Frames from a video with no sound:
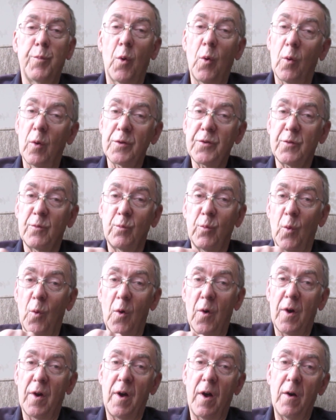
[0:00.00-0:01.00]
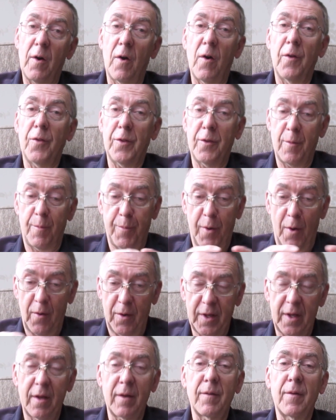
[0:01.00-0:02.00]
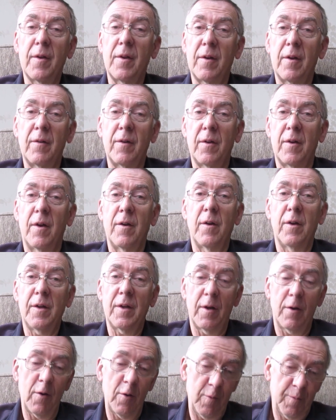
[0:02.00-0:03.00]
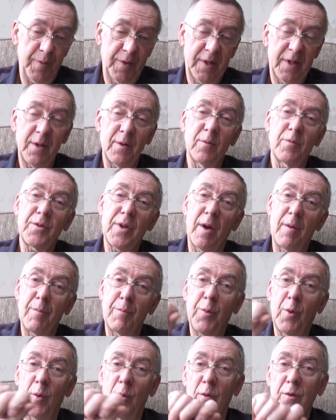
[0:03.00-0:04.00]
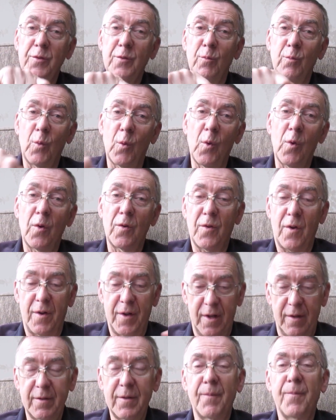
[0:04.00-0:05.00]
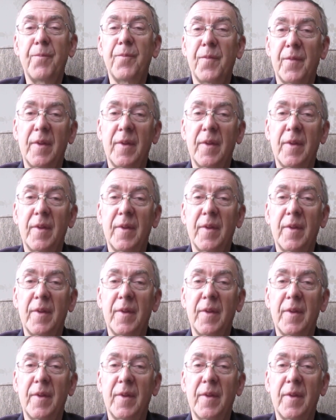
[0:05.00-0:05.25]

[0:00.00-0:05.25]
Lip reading: pour some water on the pike, you know, open the gills up and pour some water on it,